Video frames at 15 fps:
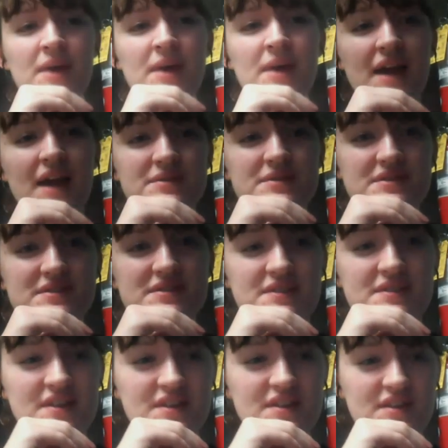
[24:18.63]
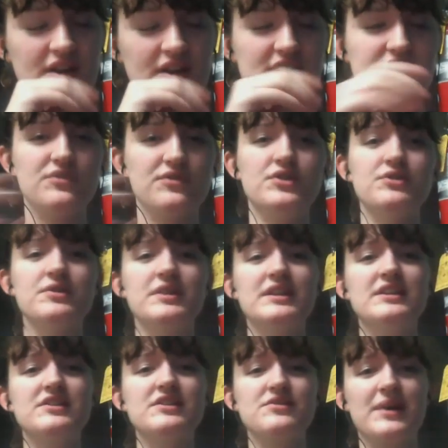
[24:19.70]
The way I was. Okay, so if you do it
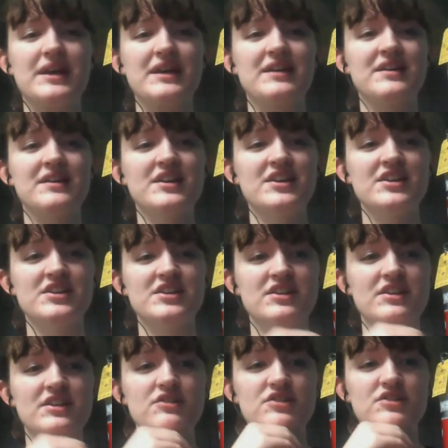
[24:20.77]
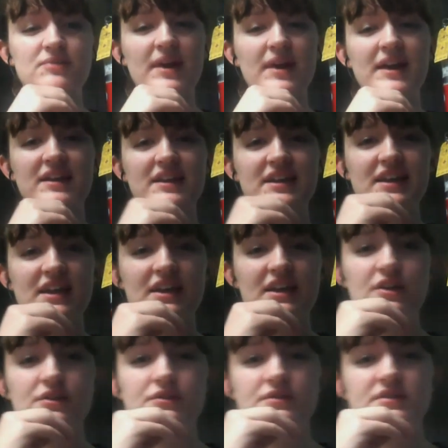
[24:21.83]
Linda's way, you just right-click and
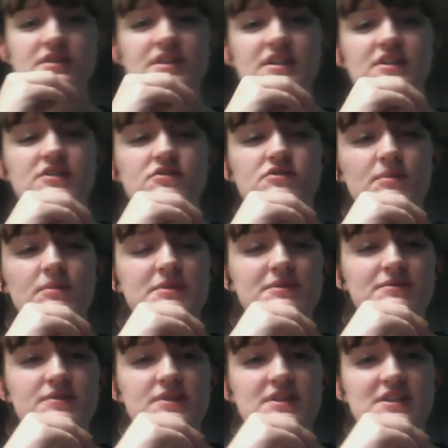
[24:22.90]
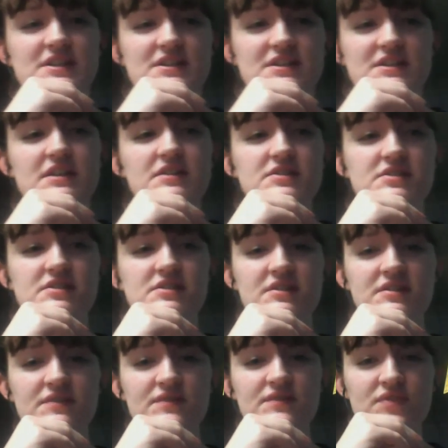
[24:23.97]
go to Descriptive Statistics.
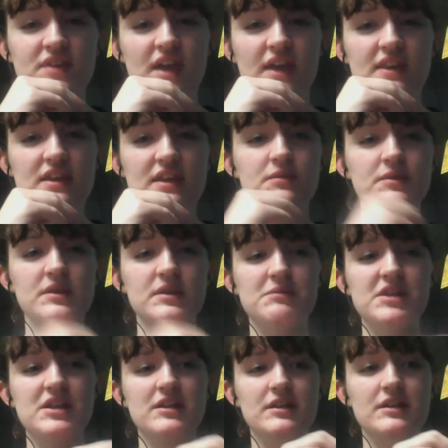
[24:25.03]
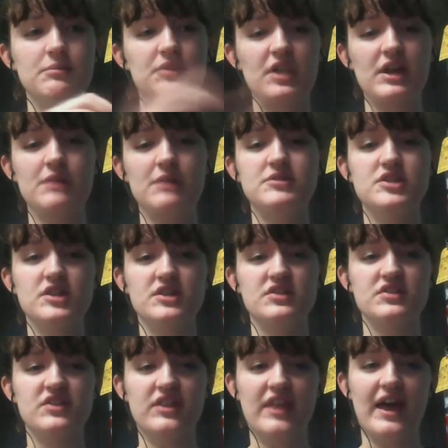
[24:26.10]
And it will immediately bring up
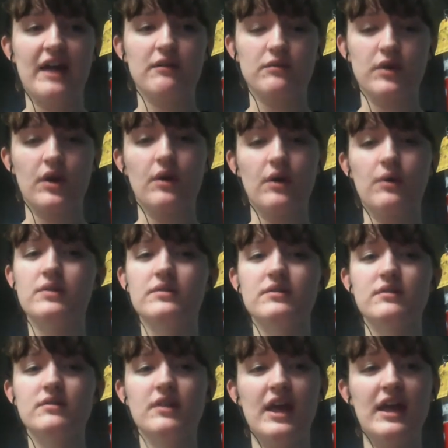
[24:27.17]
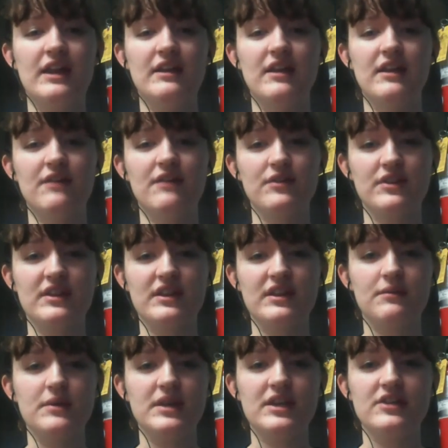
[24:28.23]
just that row and everything
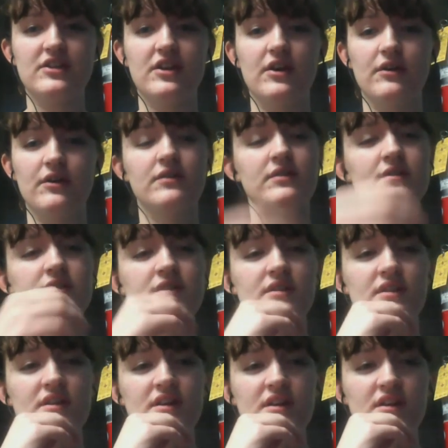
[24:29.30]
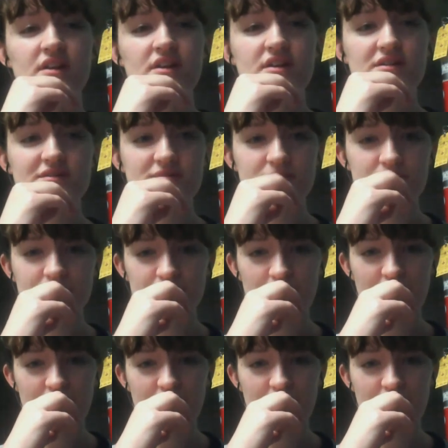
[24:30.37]
that we need to know. Okay.